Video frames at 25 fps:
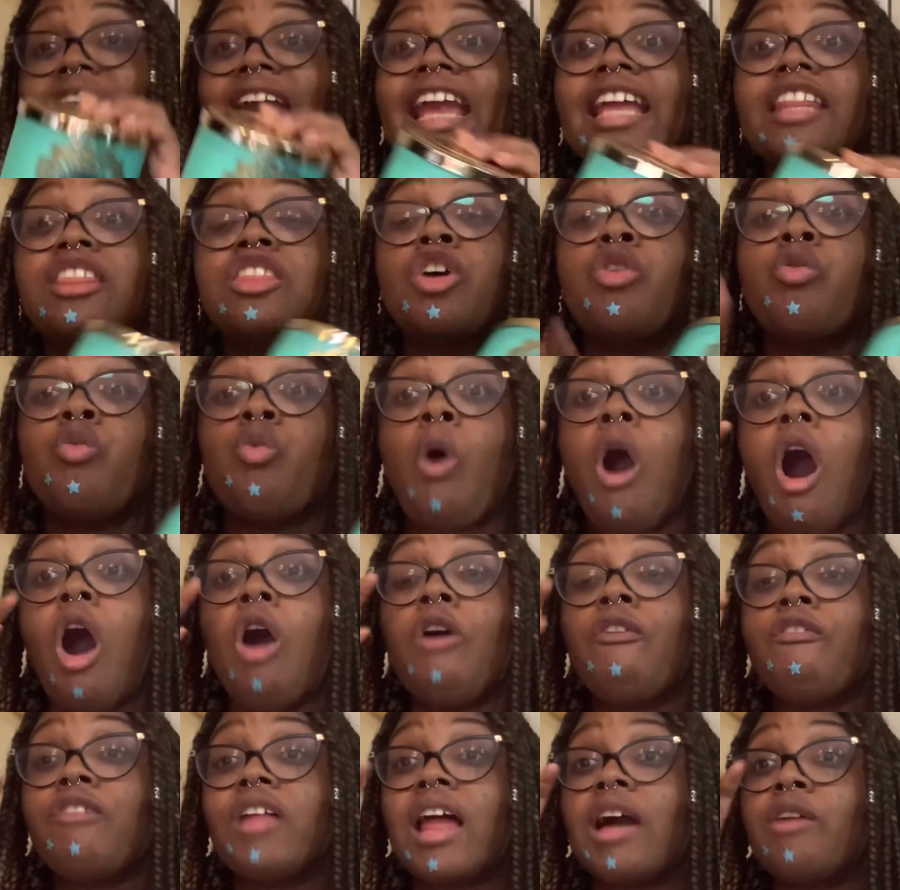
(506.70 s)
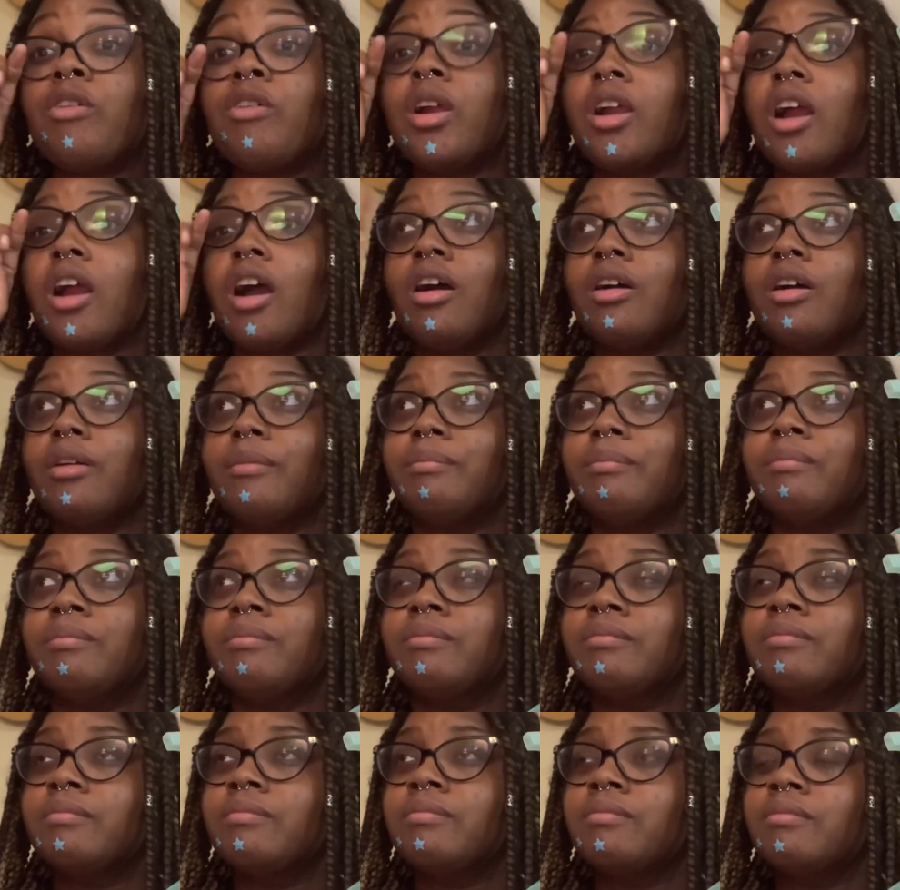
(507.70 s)
And the wallflower
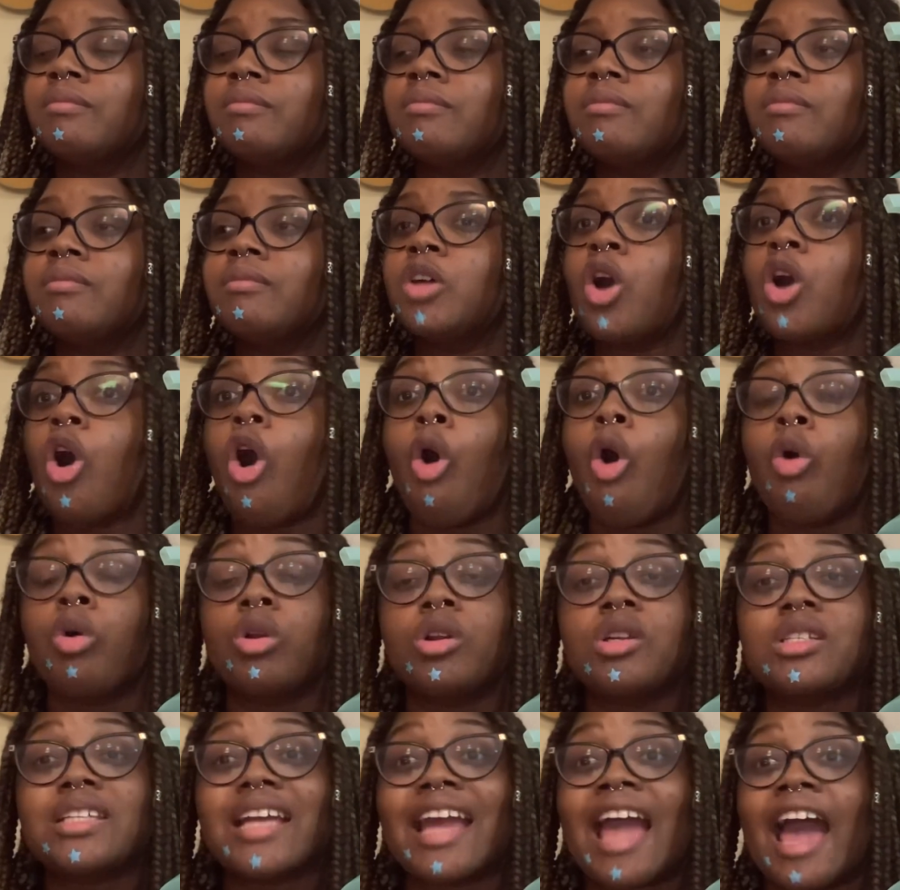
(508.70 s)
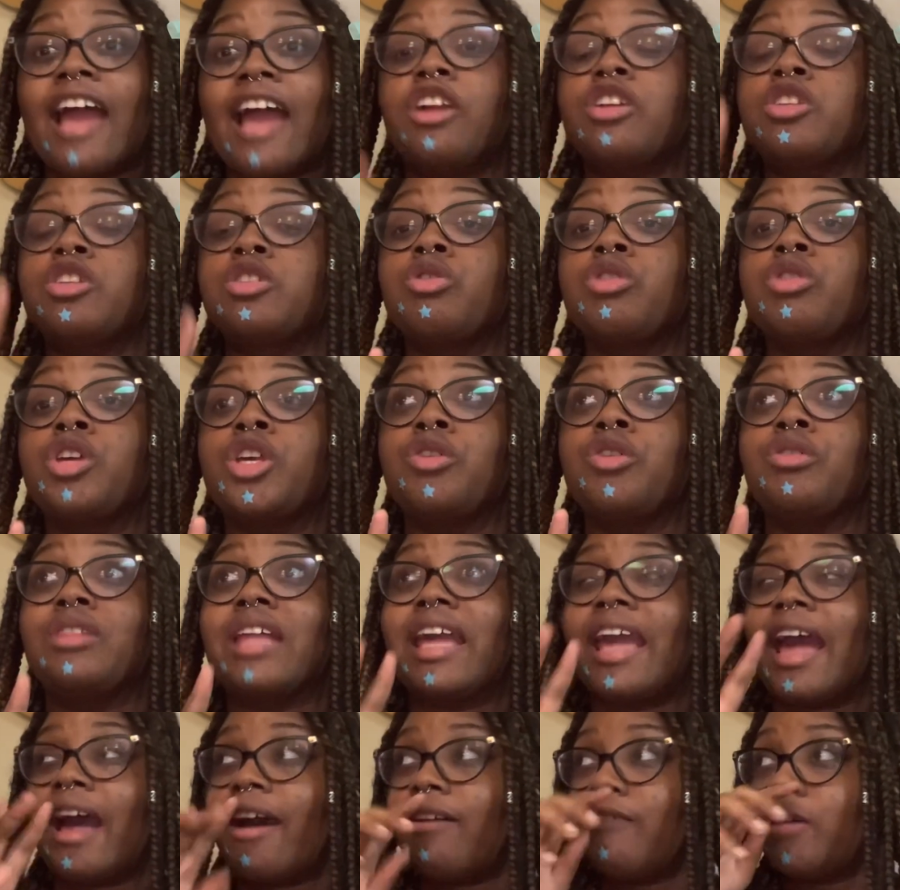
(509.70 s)
holders they had are so cute.
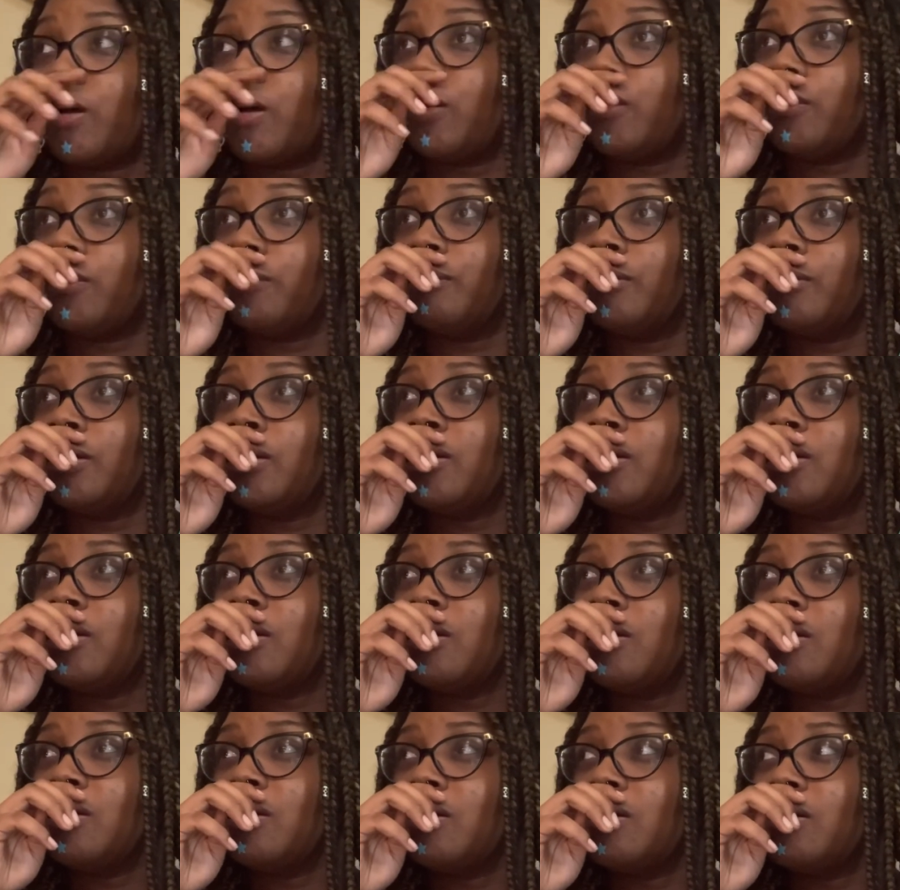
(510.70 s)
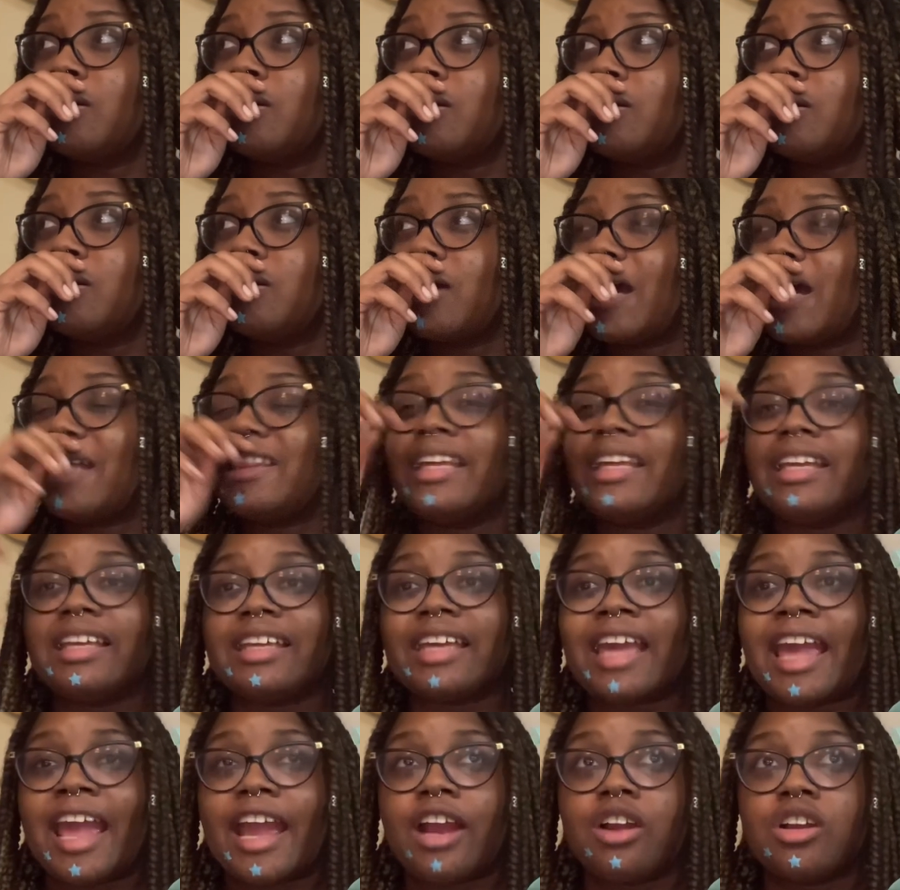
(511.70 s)
They have, I think,
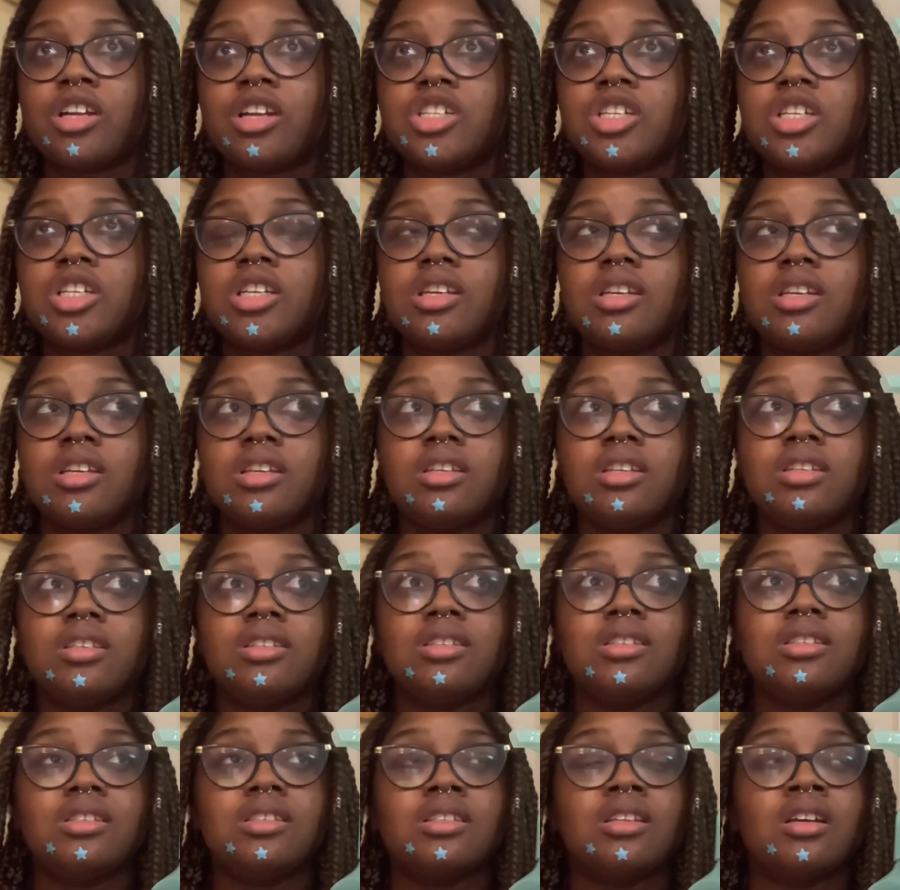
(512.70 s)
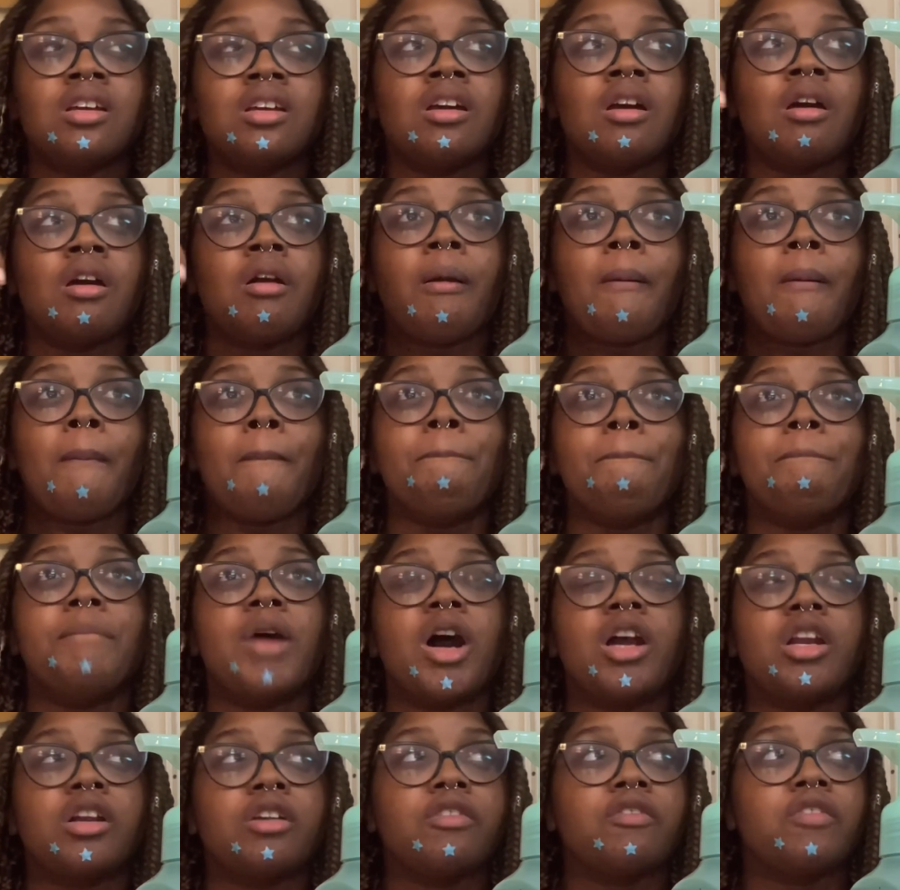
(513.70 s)
carriages,
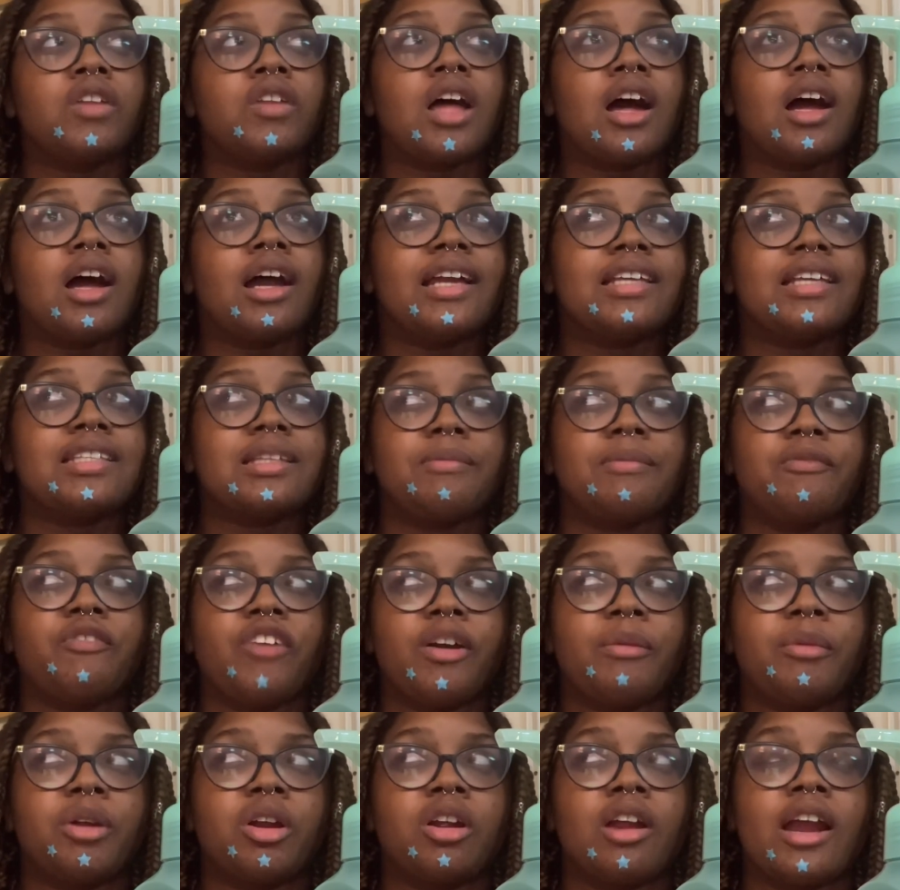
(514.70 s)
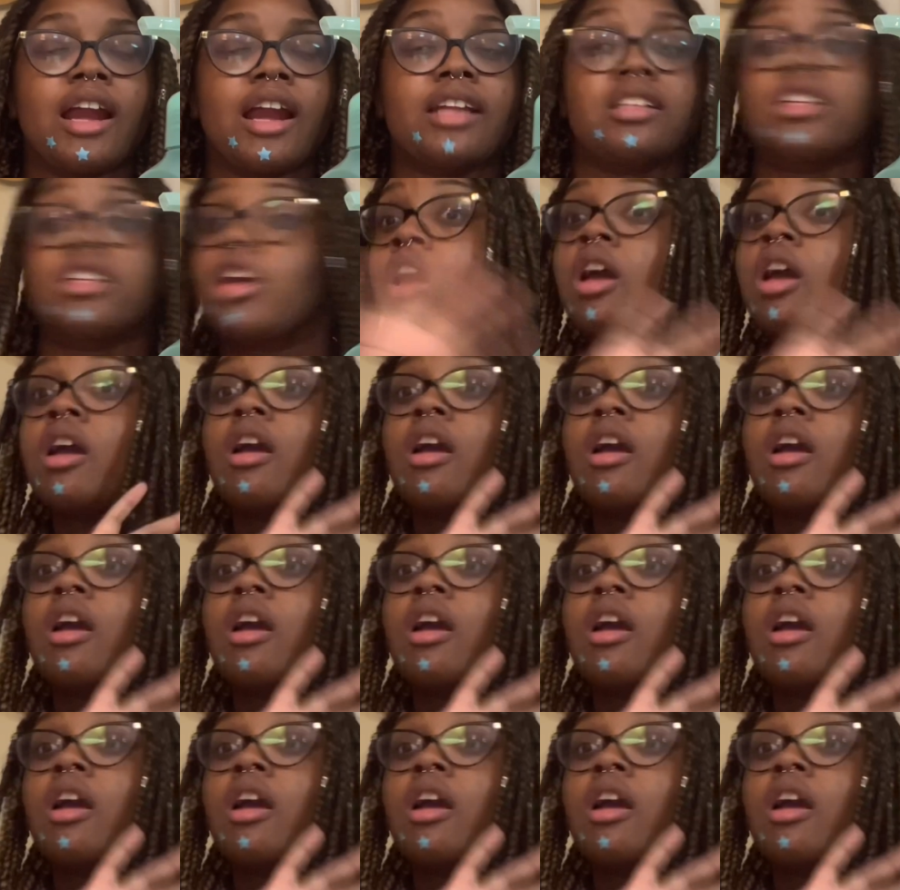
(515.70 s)
butterflies, if I'm correct.